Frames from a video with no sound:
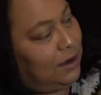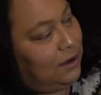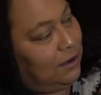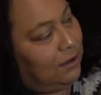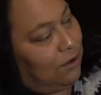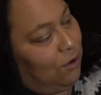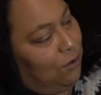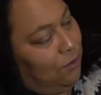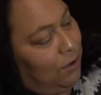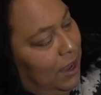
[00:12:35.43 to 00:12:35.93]

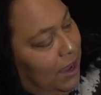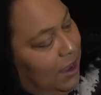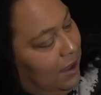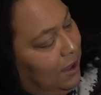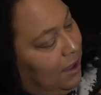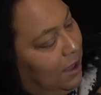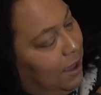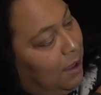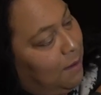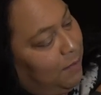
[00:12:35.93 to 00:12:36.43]
Look,
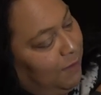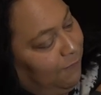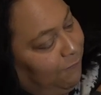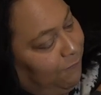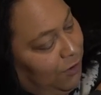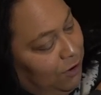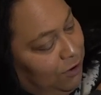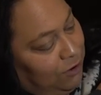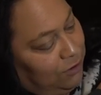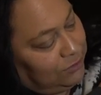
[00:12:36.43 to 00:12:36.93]
okay. But
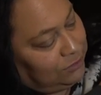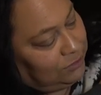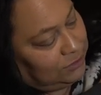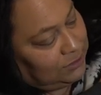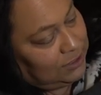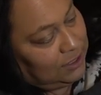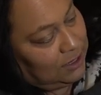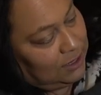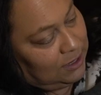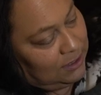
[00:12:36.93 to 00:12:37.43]
first,
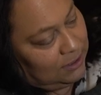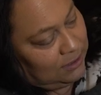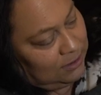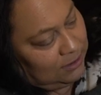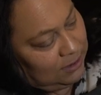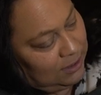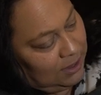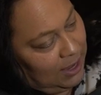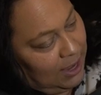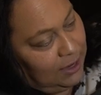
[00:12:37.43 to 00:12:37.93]

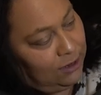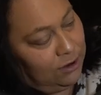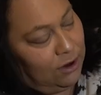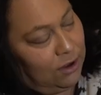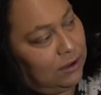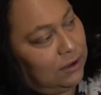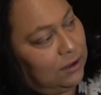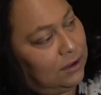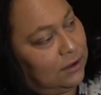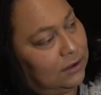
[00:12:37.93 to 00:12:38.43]

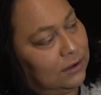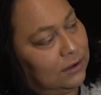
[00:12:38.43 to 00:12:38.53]
eggnog.